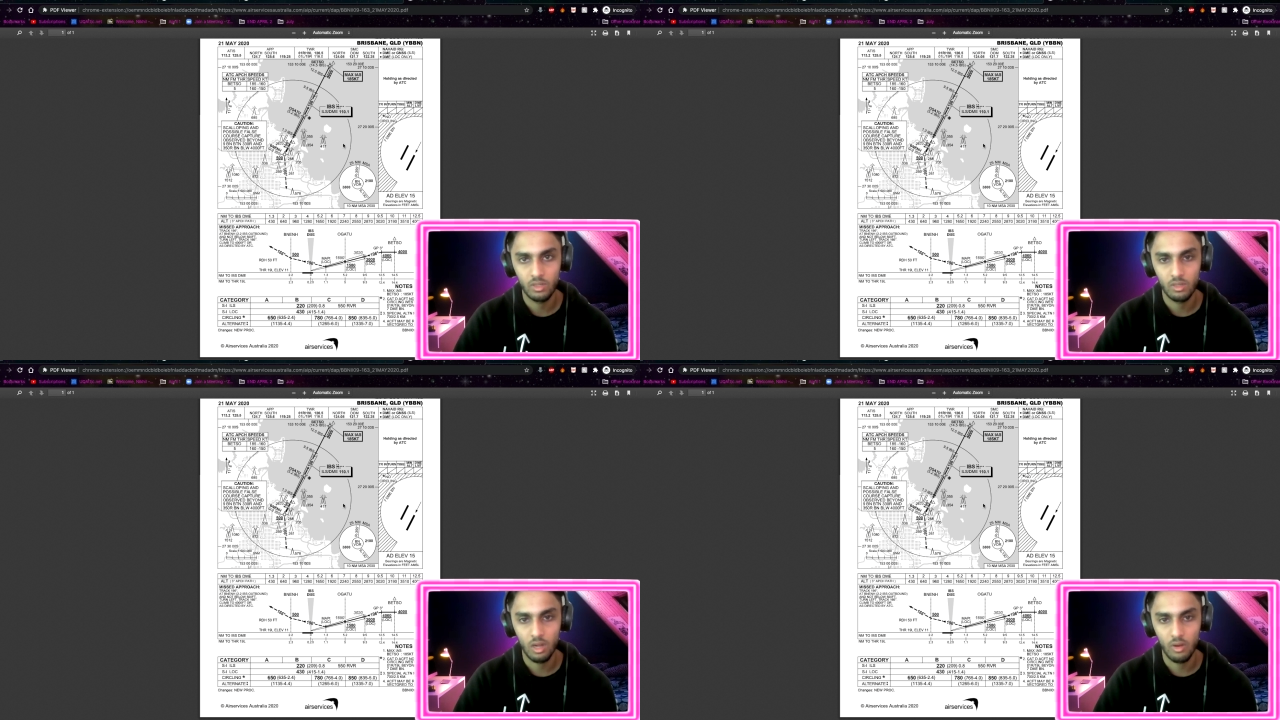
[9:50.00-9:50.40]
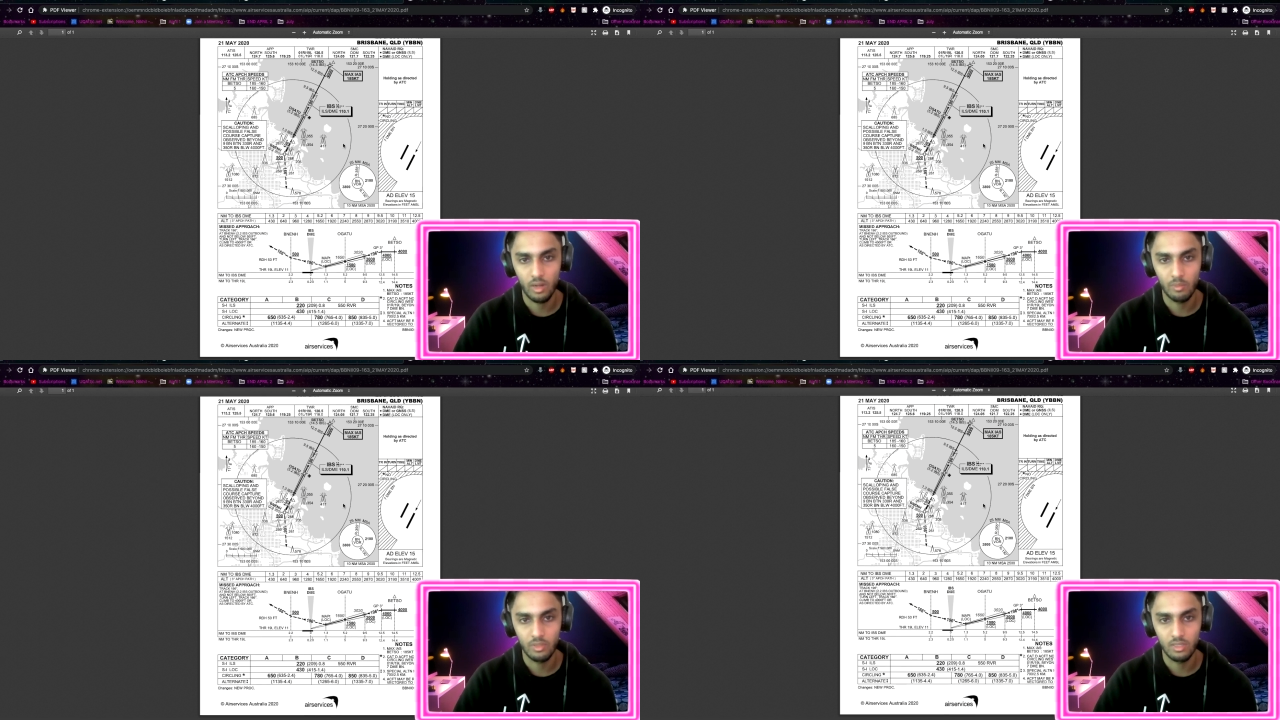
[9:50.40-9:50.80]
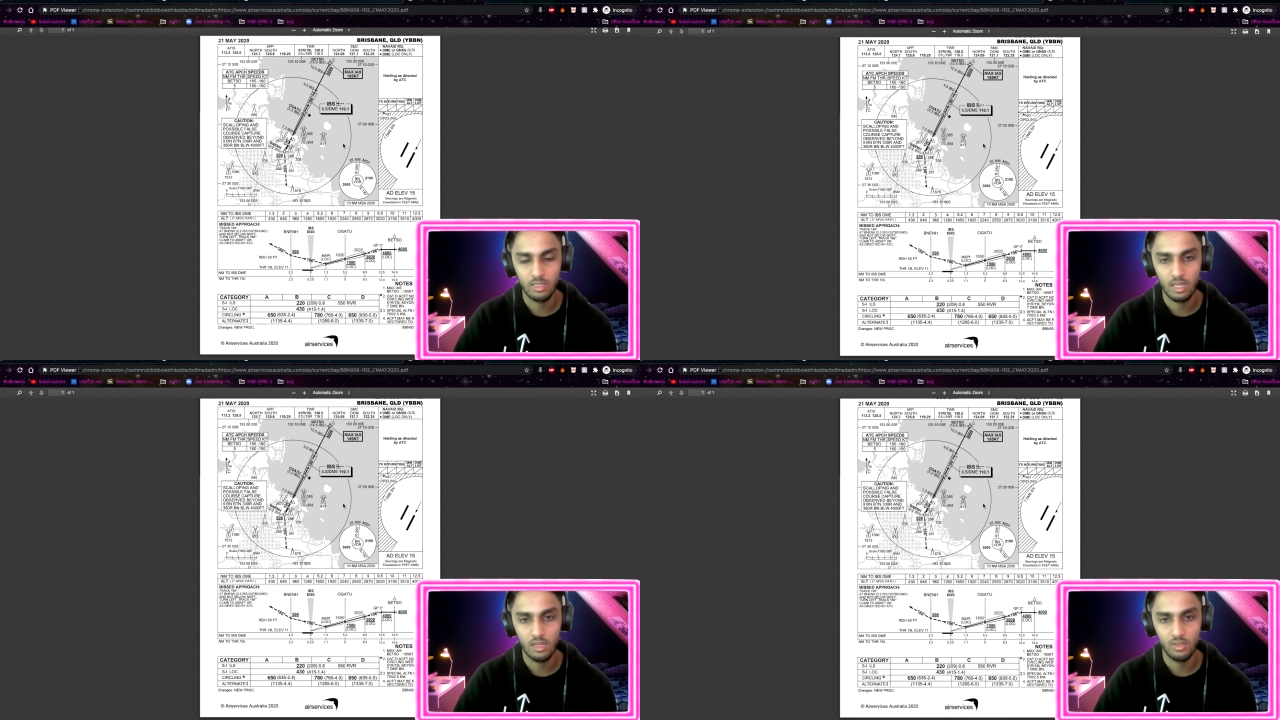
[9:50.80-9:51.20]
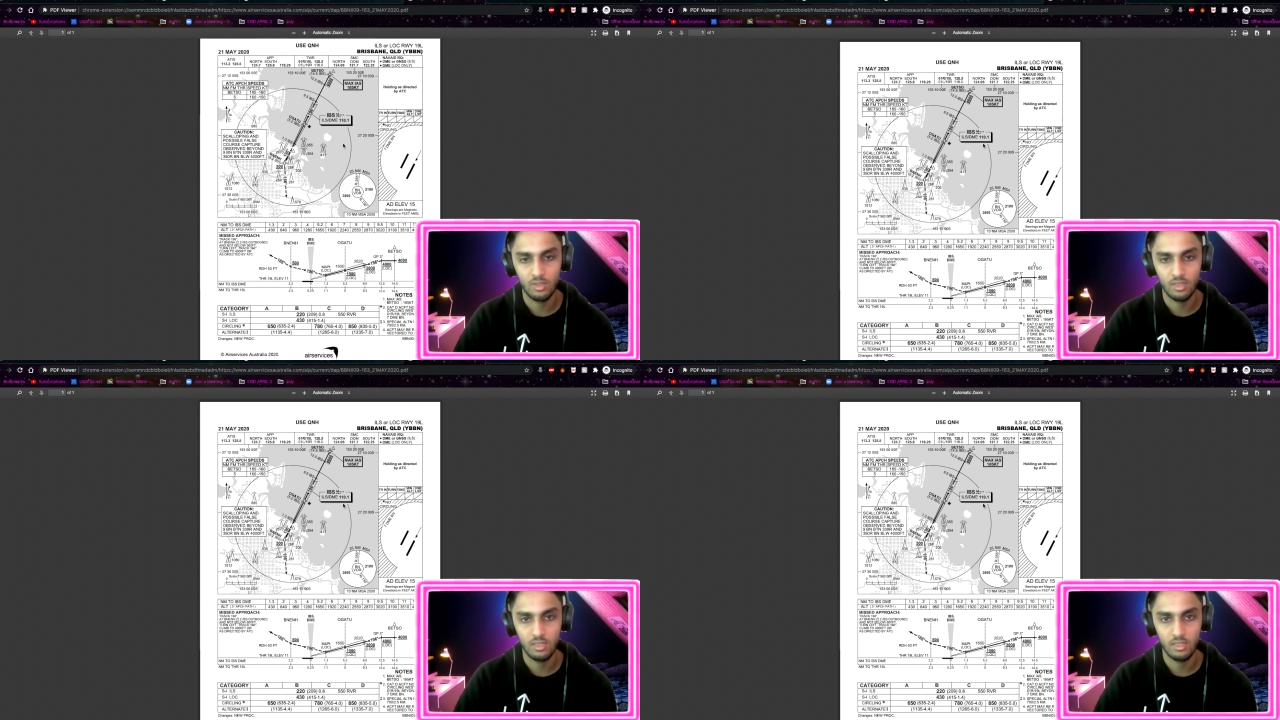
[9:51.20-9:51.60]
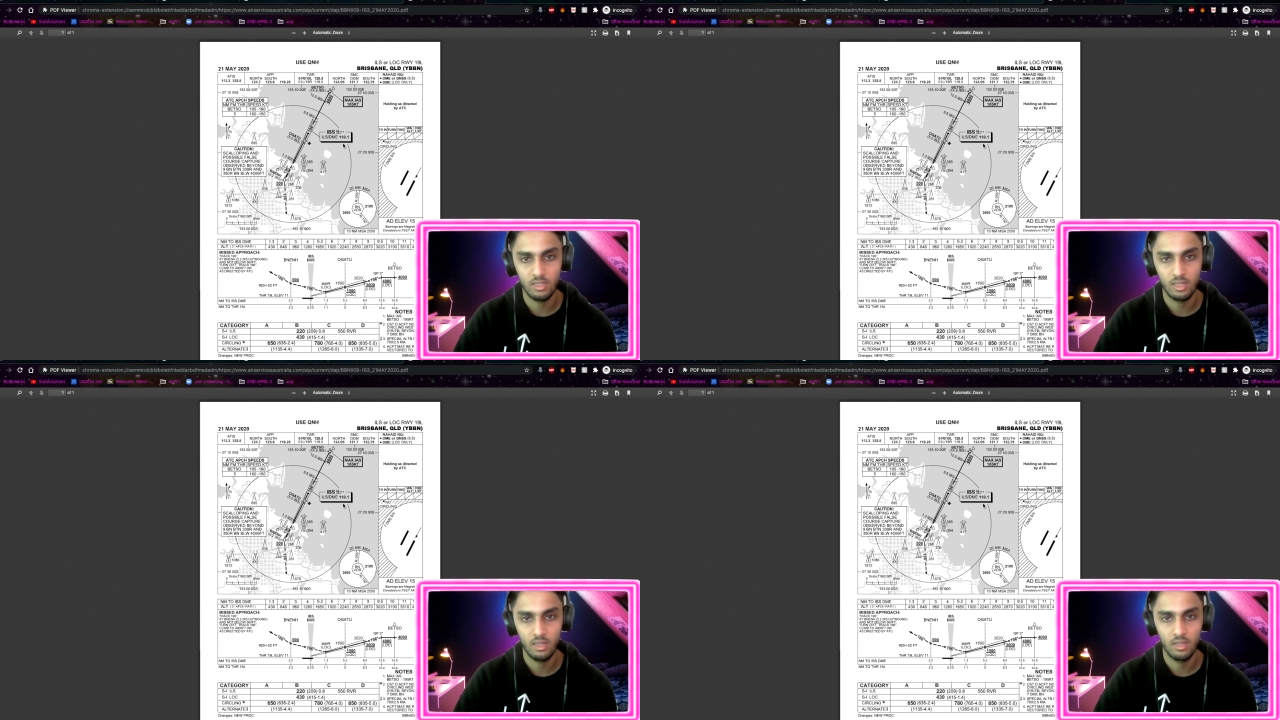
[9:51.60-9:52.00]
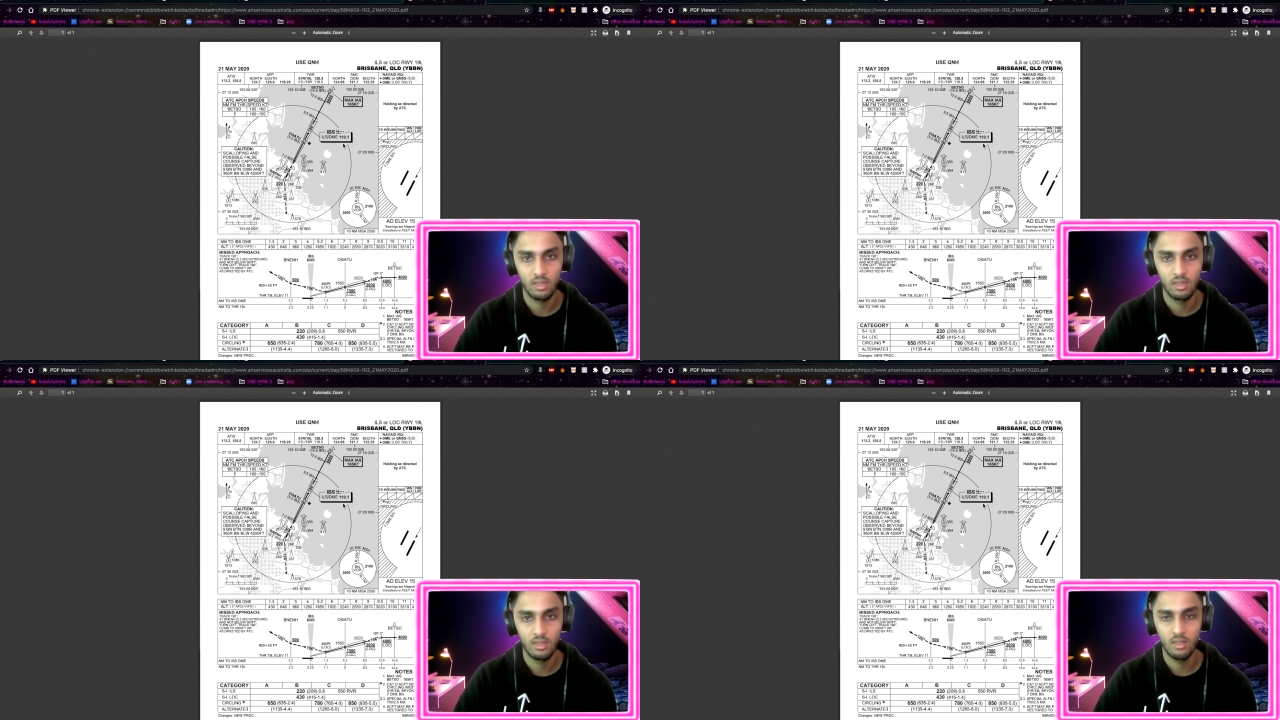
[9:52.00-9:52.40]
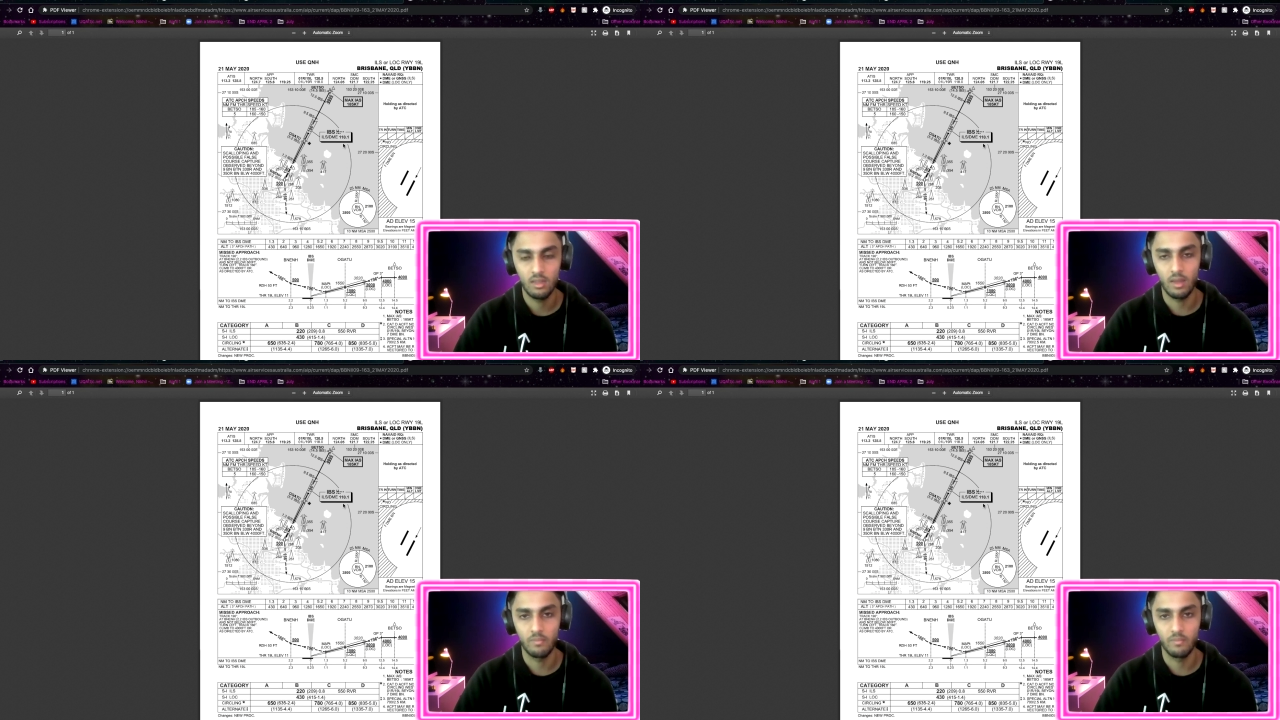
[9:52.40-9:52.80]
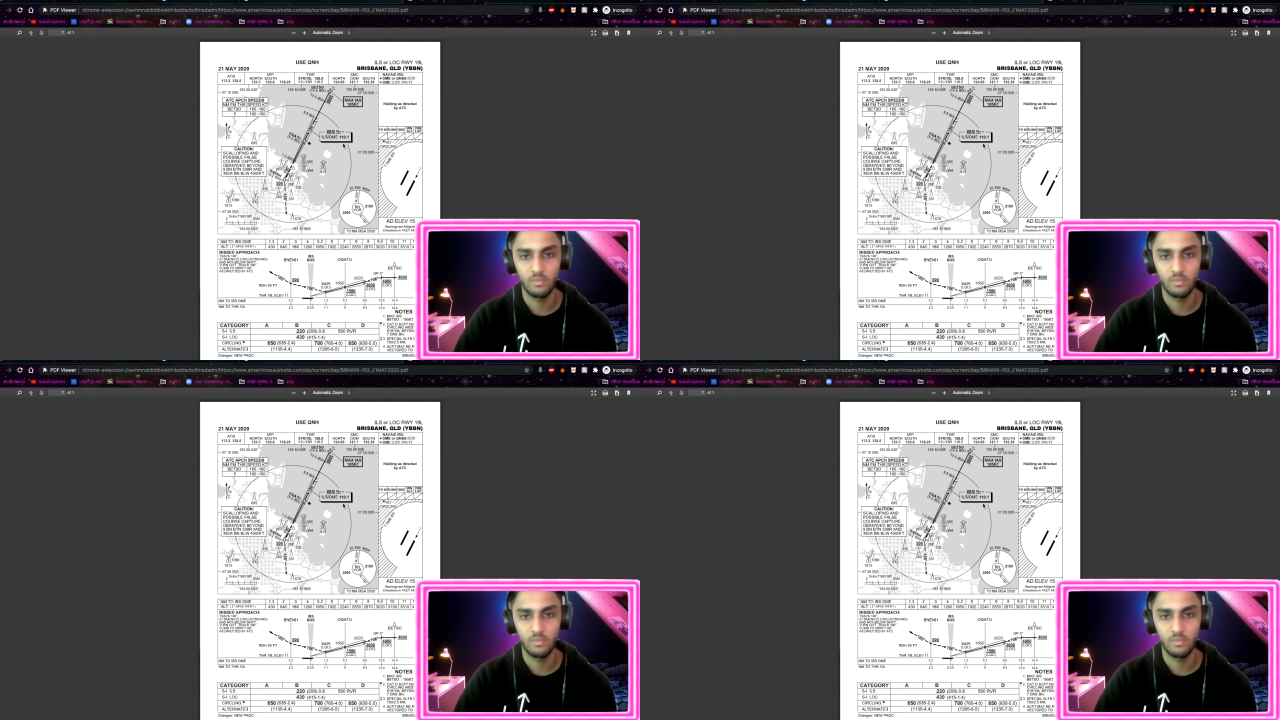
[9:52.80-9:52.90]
go around procedures. Yep,